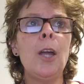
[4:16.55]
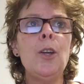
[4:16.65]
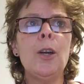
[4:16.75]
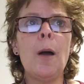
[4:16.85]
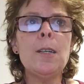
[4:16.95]

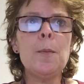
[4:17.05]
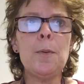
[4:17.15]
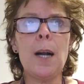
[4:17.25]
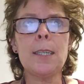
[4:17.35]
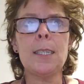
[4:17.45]
You're going to
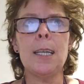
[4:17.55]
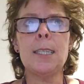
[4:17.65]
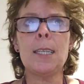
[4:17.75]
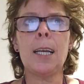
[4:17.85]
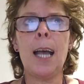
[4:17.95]

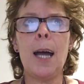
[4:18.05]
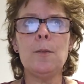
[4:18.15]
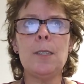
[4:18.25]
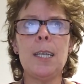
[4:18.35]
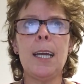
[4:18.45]
practice
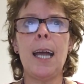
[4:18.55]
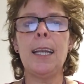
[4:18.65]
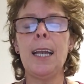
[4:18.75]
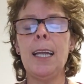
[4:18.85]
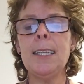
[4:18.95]
counting
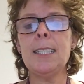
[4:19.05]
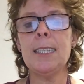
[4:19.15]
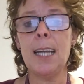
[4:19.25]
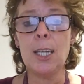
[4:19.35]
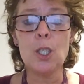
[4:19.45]
and
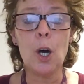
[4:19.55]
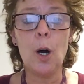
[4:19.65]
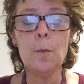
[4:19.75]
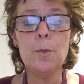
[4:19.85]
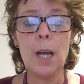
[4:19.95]
listening to
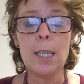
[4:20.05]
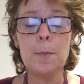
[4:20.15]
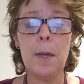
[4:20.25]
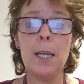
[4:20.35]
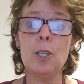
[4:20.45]
objects
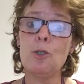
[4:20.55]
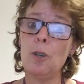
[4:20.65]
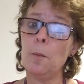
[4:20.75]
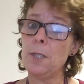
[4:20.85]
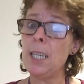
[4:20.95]
being
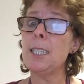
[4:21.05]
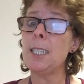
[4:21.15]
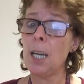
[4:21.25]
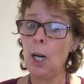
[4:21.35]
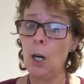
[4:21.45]
dropped
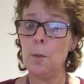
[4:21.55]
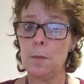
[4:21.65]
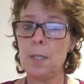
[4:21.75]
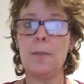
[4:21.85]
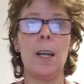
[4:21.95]
into
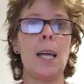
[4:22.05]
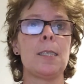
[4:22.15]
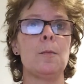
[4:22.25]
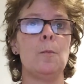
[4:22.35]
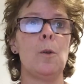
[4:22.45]
cups for
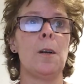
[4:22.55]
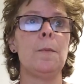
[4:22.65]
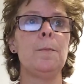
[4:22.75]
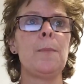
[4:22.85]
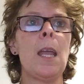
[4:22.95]
lesson
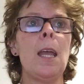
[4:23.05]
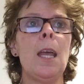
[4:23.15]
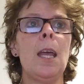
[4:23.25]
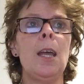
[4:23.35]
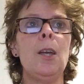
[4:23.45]
1.
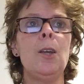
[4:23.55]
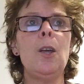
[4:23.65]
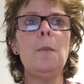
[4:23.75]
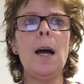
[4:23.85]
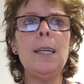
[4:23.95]

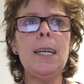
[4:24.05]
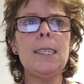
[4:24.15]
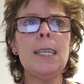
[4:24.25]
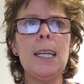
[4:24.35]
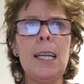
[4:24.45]
You might
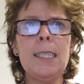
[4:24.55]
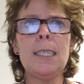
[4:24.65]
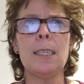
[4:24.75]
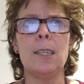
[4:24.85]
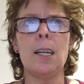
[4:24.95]
need to
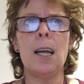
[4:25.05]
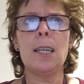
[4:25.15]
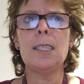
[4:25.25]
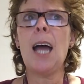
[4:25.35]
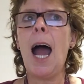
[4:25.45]
listen
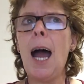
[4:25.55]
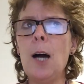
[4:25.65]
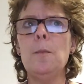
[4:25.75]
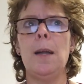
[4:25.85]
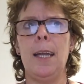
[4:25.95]
to
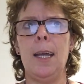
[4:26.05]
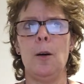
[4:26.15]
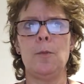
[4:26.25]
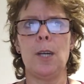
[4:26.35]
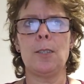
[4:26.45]
how many
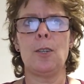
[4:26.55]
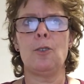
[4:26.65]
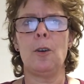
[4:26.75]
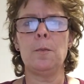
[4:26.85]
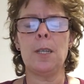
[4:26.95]
objects are
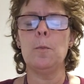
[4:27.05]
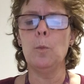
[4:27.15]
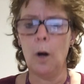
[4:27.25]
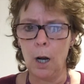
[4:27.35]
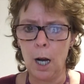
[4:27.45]
dropped in
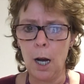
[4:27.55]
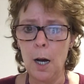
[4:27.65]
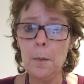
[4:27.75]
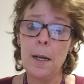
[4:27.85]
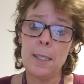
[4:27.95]
one
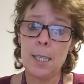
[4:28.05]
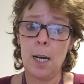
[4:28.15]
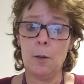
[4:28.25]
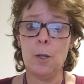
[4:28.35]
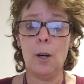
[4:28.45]
cup and
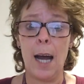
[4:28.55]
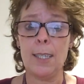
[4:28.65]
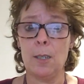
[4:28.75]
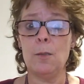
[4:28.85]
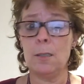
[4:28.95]
tell your
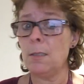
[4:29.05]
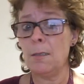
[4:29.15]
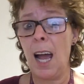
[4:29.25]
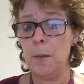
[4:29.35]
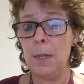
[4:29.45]
adult
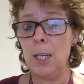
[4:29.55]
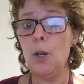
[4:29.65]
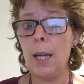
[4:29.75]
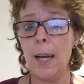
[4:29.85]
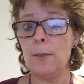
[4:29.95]
how many
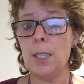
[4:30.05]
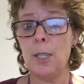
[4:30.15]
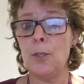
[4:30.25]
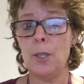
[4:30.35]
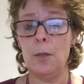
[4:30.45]
you
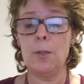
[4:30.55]
counted to.